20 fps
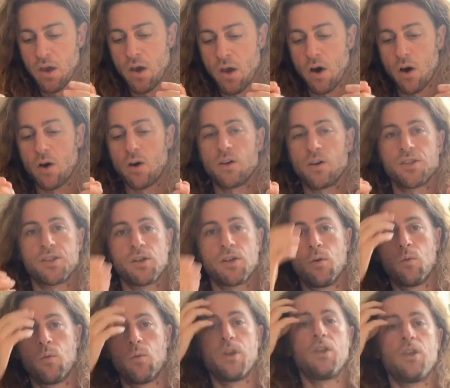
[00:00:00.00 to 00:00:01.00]
Also,
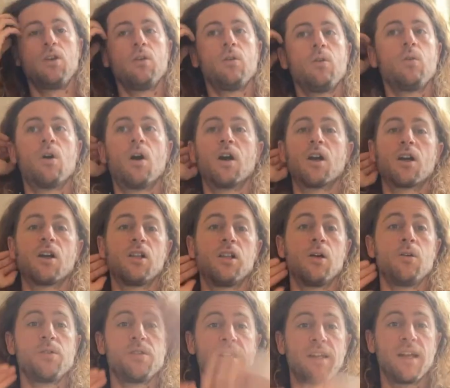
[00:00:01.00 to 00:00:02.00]
when you are
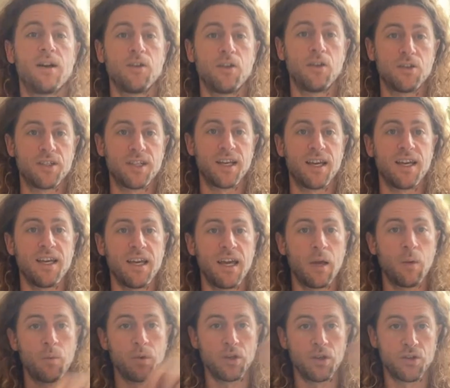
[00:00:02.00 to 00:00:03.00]
closing out your day
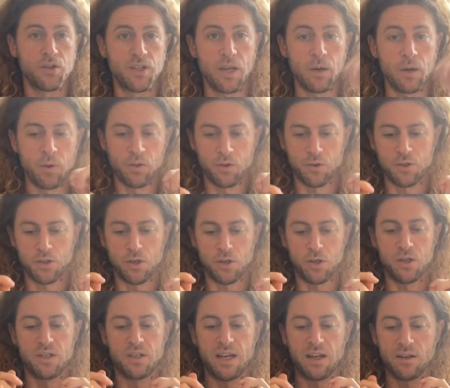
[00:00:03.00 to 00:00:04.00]
and when you're saying whether it's a
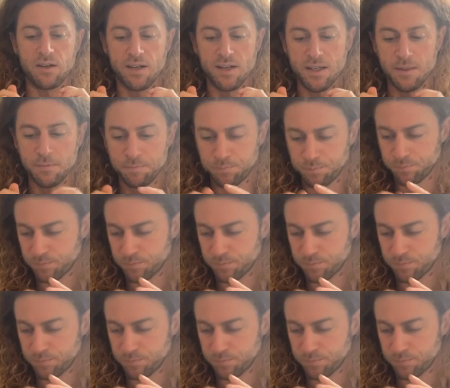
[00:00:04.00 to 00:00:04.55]
good day or not,